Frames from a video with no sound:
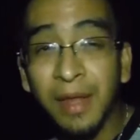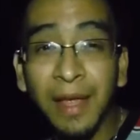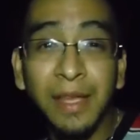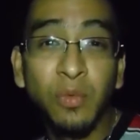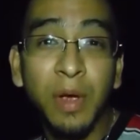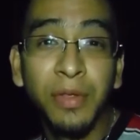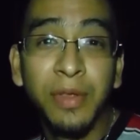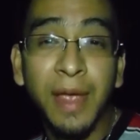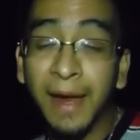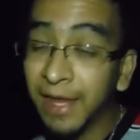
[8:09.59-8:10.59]
and guess what
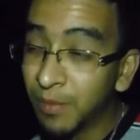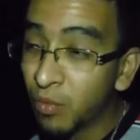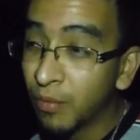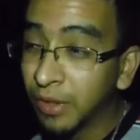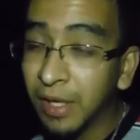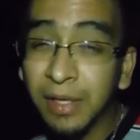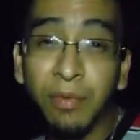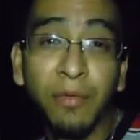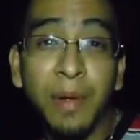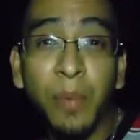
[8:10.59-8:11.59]
I got the movie tickets
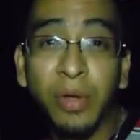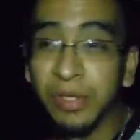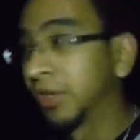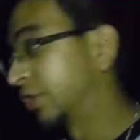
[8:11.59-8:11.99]
for five bucks